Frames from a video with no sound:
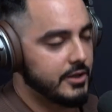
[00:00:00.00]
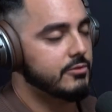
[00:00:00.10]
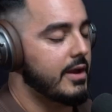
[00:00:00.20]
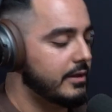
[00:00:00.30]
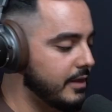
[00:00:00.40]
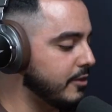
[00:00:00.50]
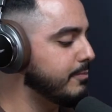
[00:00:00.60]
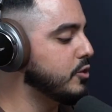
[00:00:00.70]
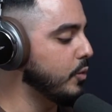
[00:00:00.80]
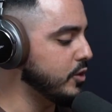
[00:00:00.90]
correct. Yes.
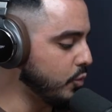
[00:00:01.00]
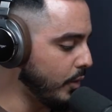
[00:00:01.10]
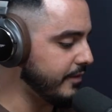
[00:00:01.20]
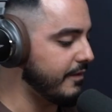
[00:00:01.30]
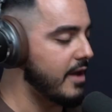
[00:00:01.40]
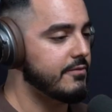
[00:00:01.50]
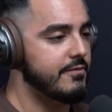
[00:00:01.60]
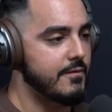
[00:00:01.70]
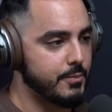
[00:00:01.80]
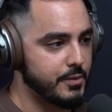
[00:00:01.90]
Between 25 and
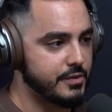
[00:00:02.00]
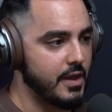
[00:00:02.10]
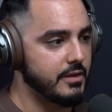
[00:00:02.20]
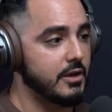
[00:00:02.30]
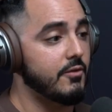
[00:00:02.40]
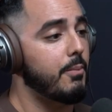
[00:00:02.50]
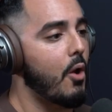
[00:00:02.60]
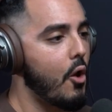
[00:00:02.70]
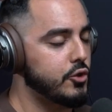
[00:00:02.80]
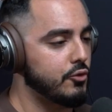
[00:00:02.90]
50% of a
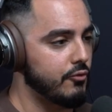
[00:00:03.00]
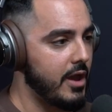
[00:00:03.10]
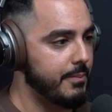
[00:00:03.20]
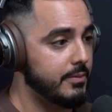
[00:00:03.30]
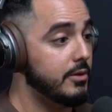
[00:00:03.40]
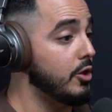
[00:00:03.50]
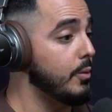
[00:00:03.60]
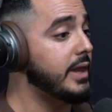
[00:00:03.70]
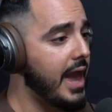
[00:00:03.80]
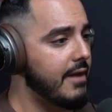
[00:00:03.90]
partial rep
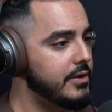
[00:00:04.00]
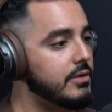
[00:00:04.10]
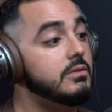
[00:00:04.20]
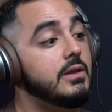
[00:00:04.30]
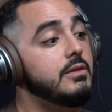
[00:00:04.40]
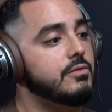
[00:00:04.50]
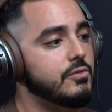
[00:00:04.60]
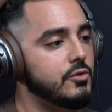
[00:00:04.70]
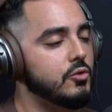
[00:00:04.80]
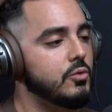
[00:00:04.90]
going heavier leads
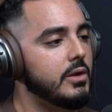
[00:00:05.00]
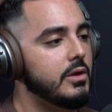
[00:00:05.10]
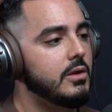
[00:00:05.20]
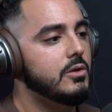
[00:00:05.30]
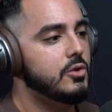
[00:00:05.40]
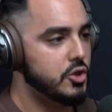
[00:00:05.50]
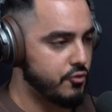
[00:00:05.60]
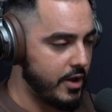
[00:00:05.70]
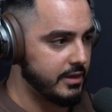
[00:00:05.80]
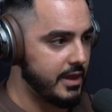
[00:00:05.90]
to
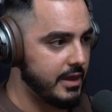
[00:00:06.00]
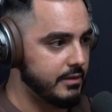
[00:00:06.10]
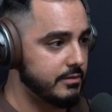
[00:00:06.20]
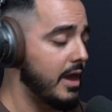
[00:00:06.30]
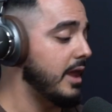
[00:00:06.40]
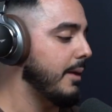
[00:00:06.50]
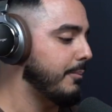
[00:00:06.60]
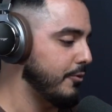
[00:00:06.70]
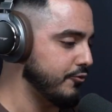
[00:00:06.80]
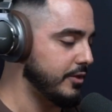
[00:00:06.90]
strength gains and
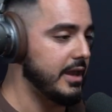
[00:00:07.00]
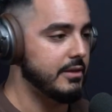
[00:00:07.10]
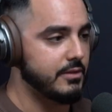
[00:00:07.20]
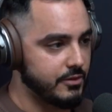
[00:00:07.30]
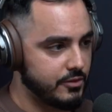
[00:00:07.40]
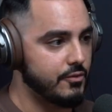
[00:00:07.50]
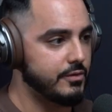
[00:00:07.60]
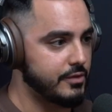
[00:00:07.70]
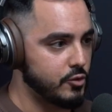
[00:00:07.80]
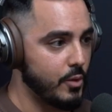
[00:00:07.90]
hypertrophy gains in certain
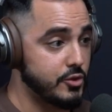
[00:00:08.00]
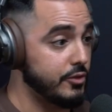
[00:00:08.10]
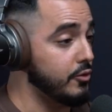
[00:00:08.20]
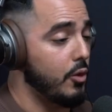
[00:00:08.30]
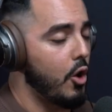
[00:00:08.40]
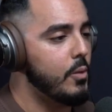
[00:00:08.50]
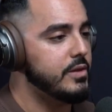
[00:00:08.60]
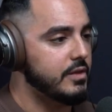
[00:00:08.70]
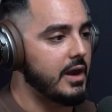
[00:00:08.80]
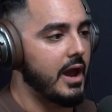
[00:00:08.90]
situations. You'll
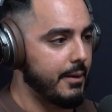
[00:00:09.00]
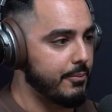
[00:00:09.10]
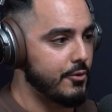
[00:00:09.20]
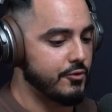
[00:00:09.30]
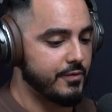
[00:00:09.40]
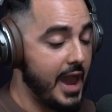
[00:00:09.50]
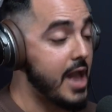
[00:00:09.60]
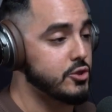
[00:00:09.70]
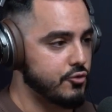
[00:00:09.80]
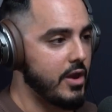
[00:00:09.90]
always get a hypertrophy
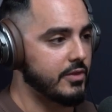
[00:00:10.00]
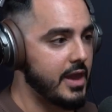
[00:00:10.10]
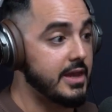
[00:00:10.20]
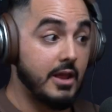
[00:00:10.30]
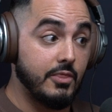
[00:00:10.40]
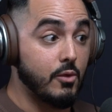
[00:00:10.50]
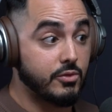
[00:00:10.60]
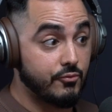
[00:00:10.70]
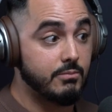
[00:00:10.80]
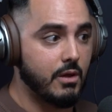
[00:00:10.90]
and strength gain in those
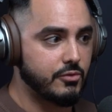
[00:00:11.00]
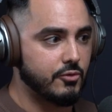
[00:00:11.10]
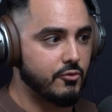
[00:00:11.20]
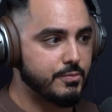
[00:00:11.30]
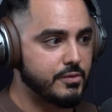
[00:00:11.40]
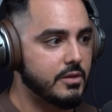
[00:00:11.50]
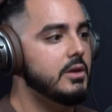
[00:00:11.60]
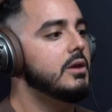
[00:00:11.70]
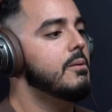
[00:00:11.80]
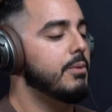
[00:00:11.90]
3 muscle groups.
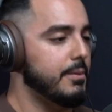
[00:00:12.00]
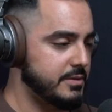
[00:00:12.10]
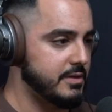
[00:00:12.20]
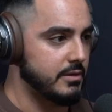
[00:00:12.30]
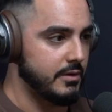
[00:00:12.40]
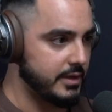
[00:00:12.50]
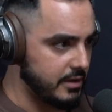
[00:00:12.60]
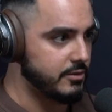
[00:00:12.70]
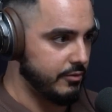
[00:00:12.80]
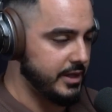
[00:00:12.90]
But in particular,
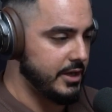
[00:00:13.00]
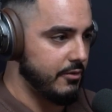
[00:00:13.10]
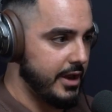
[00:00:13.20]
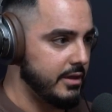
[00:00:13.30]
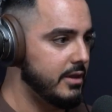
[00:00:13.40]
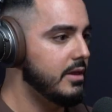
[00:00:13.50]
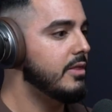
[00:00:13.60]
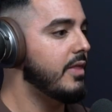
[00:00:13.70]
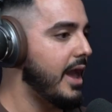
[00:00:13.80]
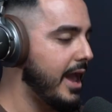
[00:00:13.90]
again, to reiterate,
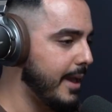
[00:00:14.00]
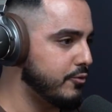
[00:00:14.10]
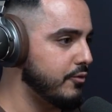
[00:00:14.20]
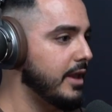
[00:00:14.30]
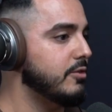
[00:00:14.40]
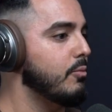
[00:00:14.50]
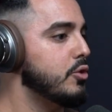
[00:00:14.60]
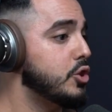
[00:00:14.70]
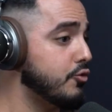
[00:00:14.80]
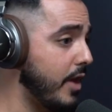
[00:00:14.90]
the hamstring gets more
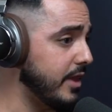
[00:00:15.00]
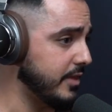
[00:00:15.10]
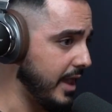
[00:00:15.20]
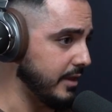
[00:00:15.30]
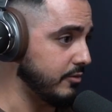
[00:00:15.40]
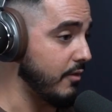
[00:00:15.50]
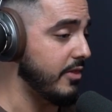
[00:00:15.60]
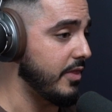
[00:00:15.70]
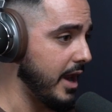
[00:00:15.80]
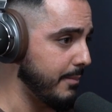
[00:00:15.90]
strength gains
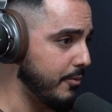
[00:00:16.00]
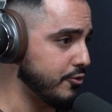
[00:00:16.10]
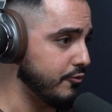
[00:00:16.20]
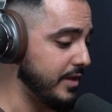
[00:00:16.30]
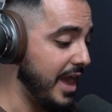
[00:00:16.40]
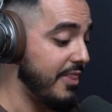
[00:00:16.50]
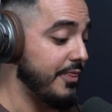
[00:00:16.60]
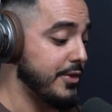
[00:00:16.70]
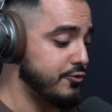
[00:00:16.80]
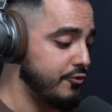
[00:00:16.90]
rather than hypertrophy,
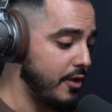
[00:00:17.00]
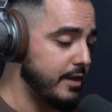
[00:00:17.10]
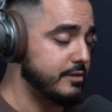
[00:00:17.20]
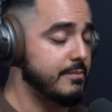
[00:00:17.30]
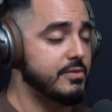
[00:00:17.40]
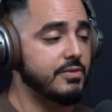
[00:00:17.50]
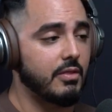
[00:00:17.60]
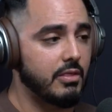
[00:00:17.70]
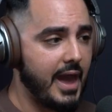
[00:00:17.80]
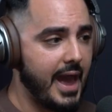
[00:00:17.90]
and the triceps and the
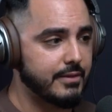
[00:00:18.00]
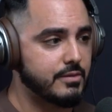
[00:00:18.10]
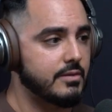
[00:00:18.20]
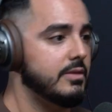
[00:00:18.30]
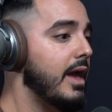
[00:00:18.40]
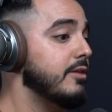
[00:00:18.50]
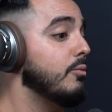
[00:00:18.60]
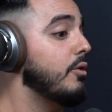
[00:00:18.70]
lats has more